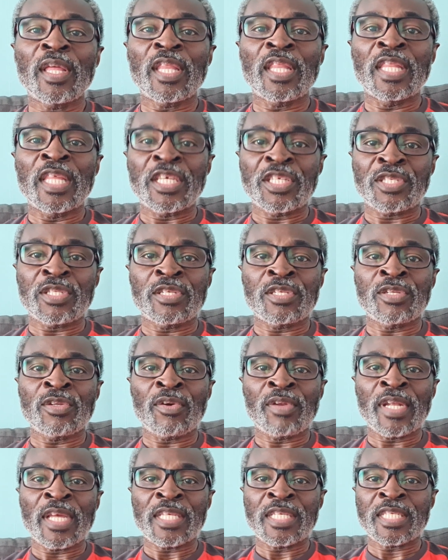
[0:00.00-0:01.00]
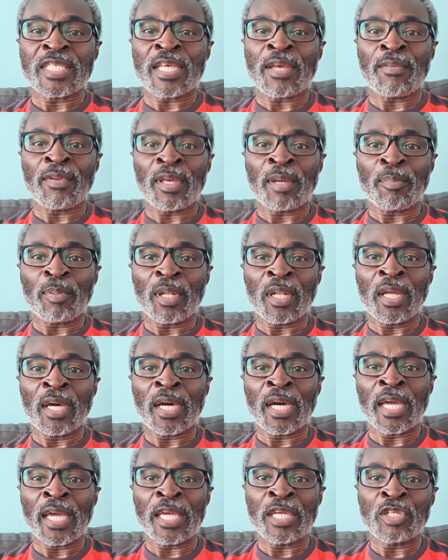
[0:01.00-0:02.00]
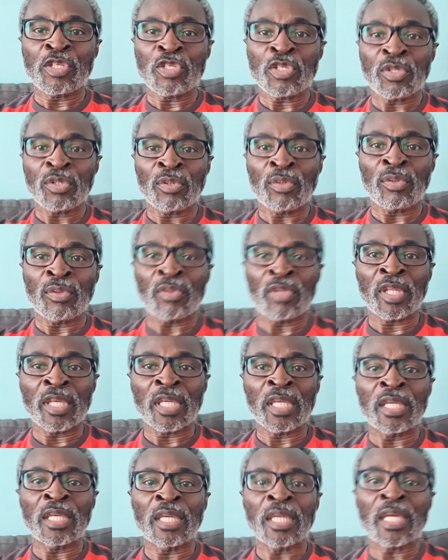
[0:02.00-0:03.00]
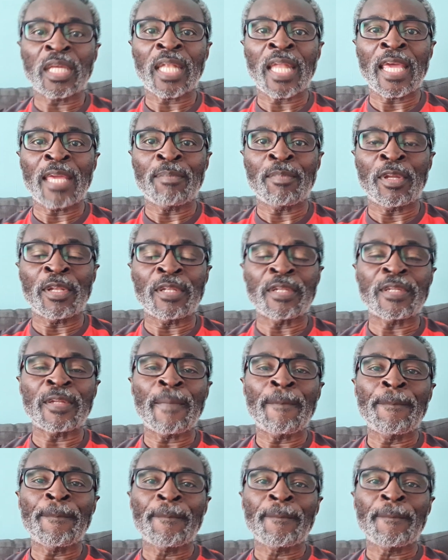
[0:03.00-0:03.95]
This does not necessarily apply to the claimant.